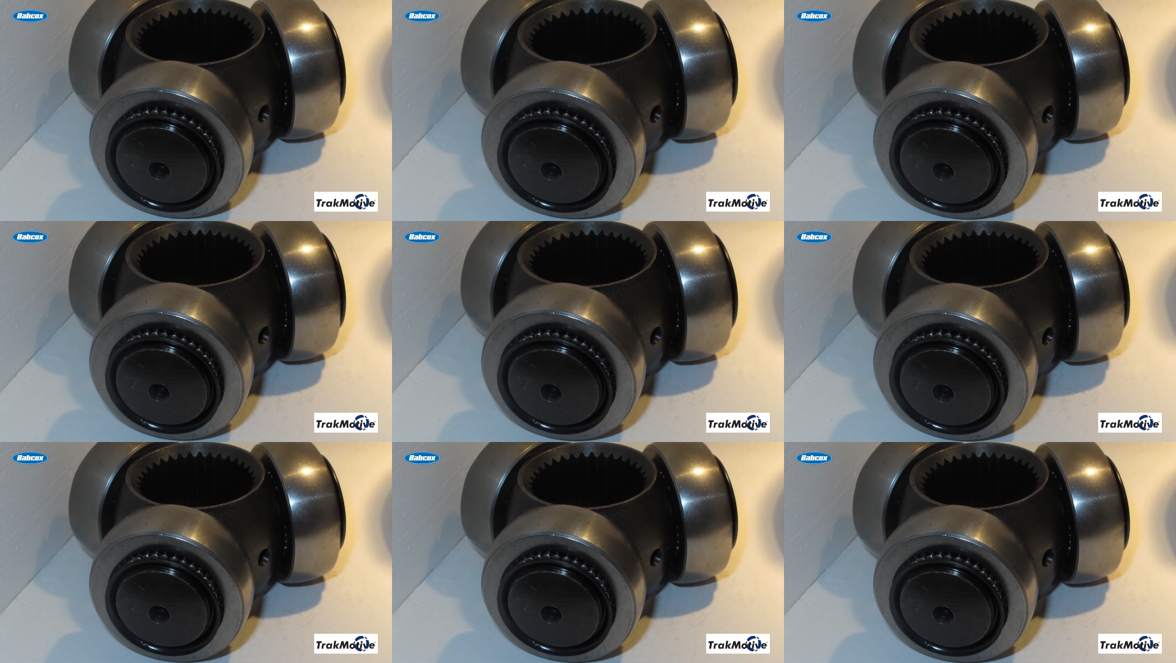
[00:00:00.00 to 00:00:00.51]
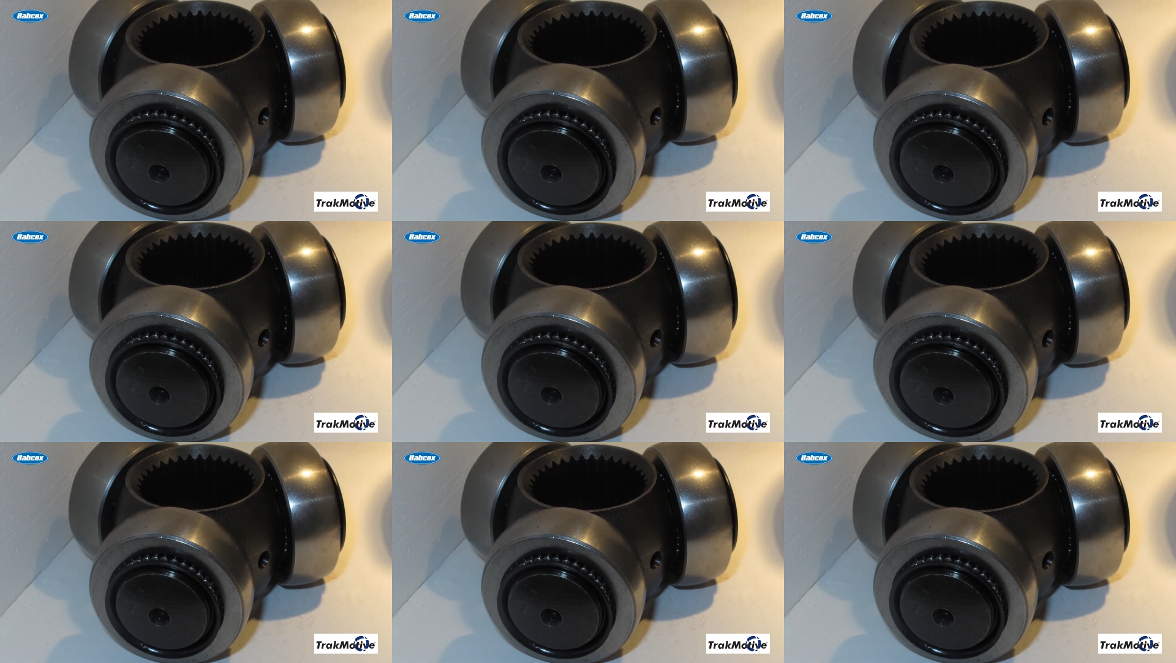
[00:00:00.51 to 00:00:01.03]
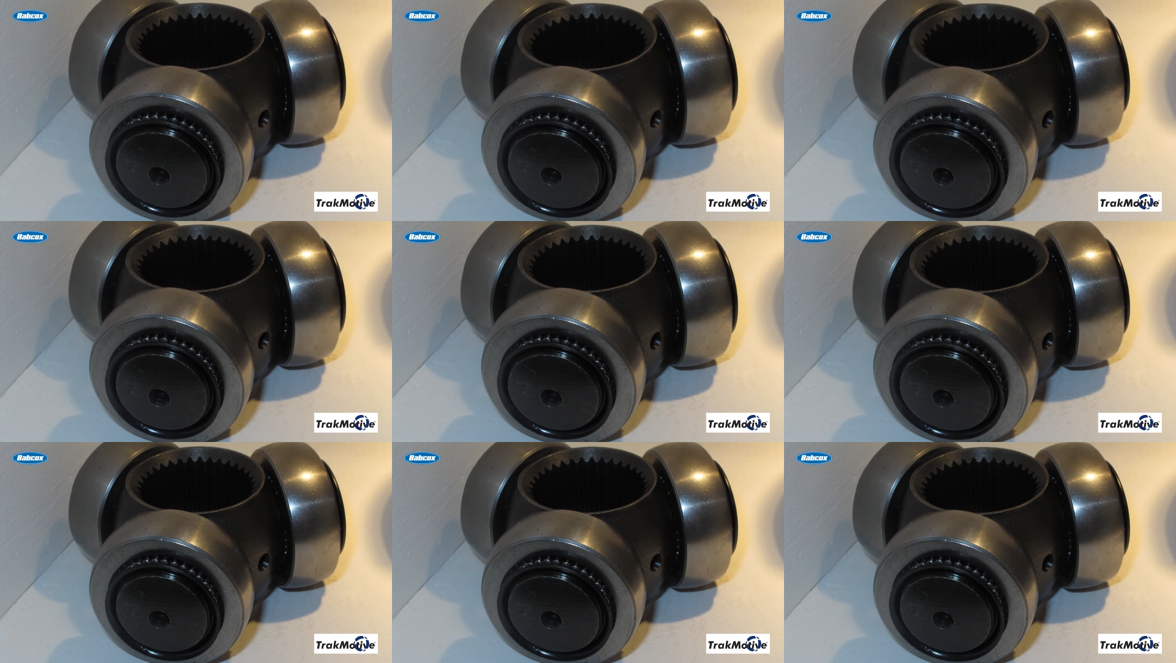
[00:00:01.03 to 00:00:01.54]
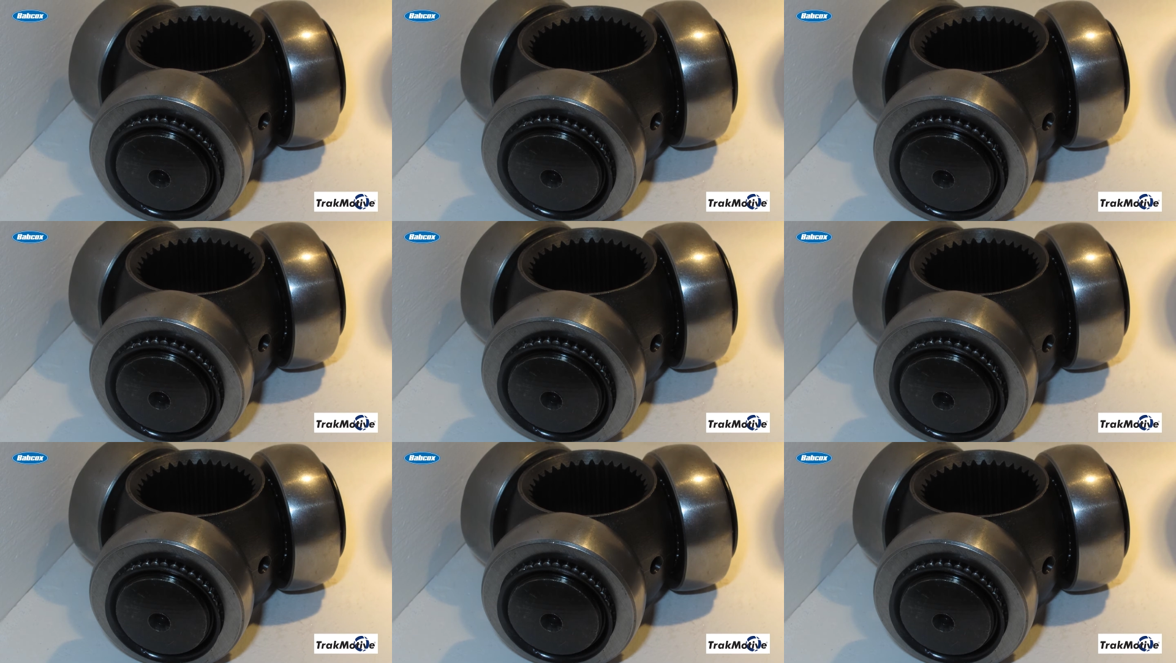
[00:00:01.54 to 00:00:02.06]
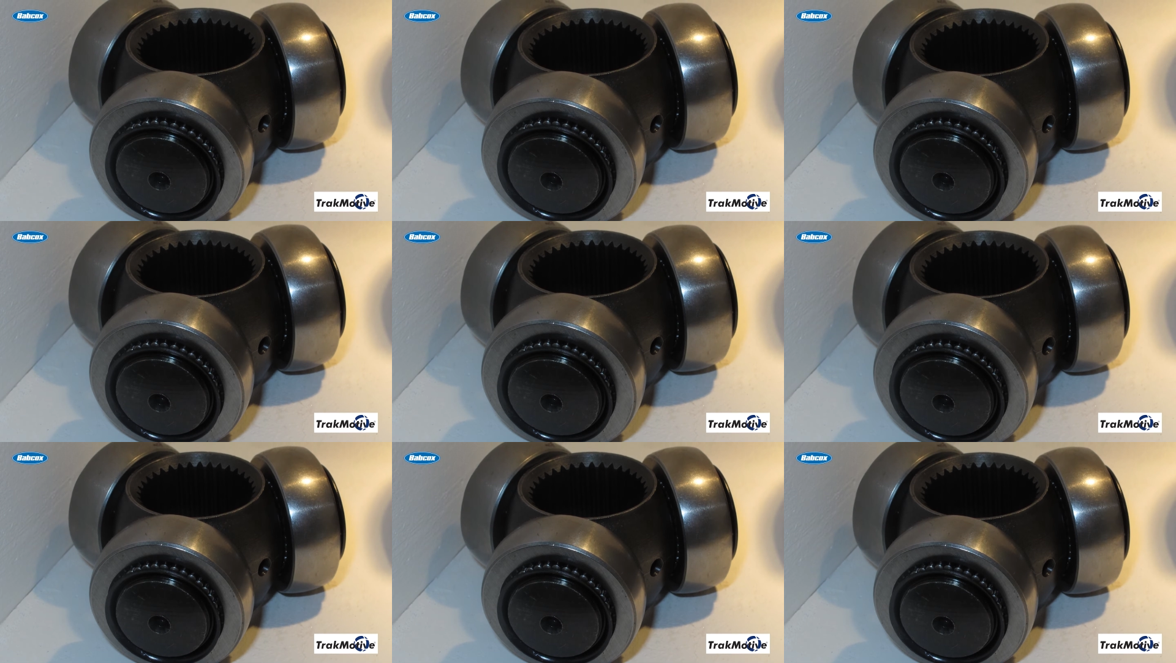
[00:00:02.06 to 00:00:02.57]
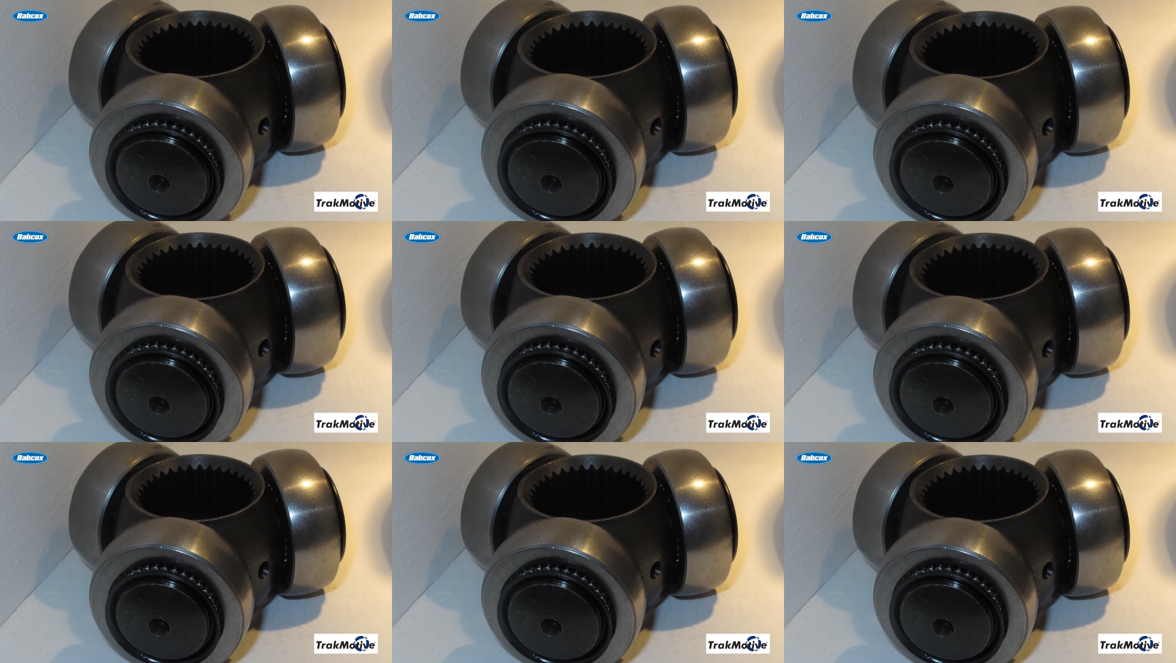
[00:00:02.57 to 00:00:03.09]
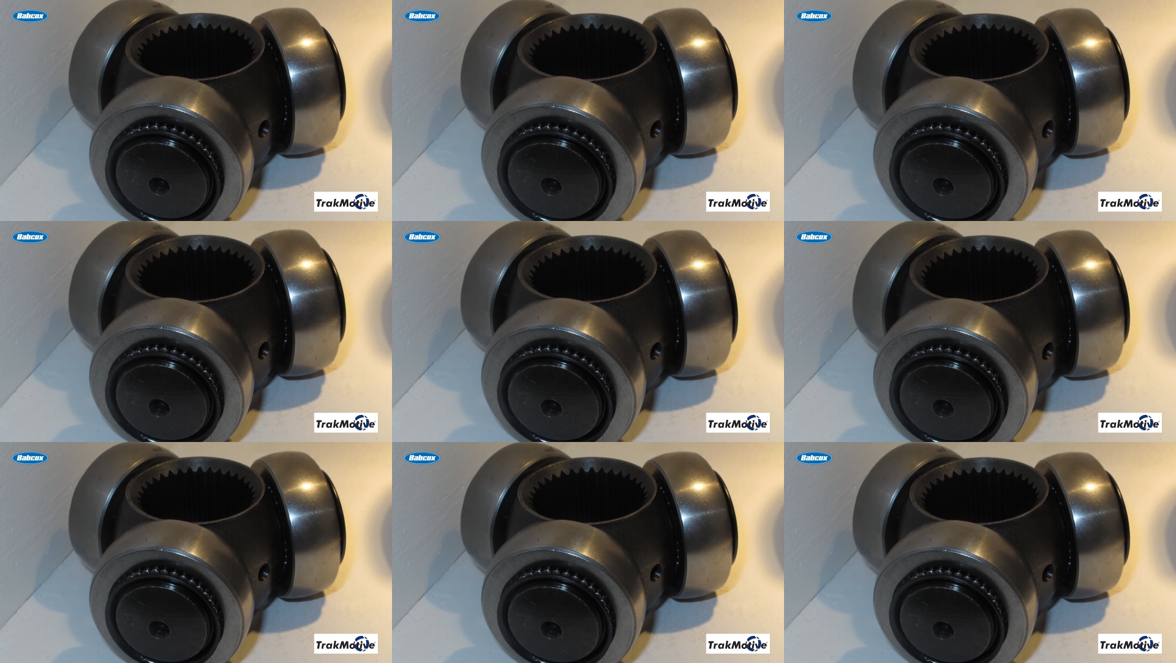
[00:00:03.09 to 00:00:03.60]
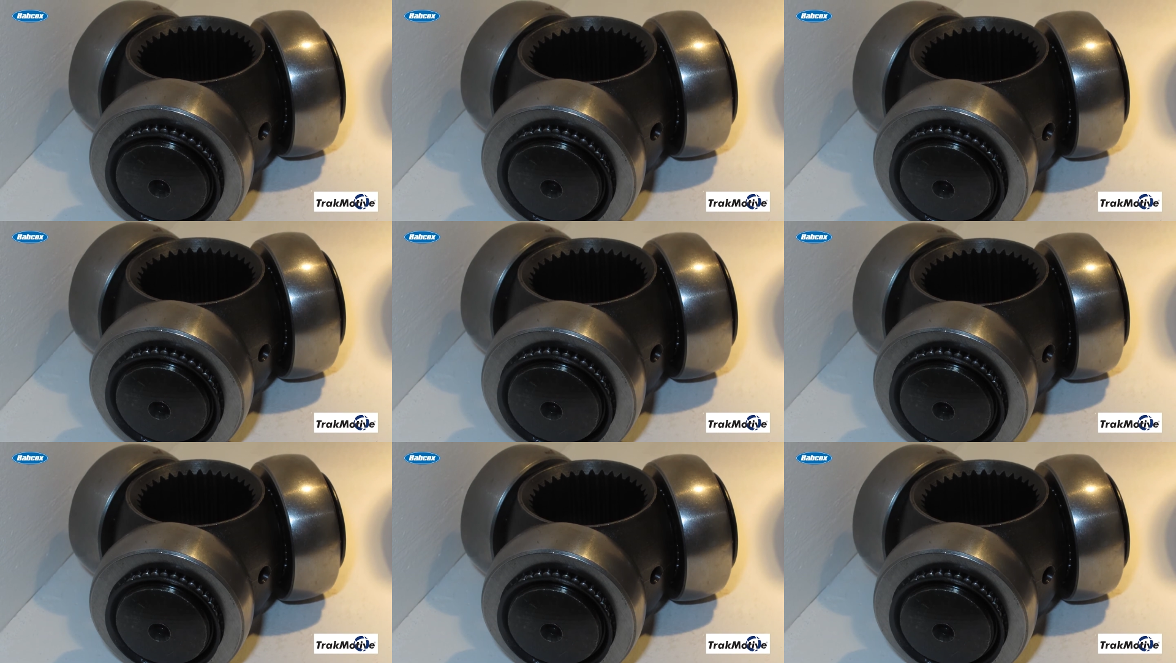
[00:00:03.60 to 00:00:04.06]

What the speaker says: (no speaker visible)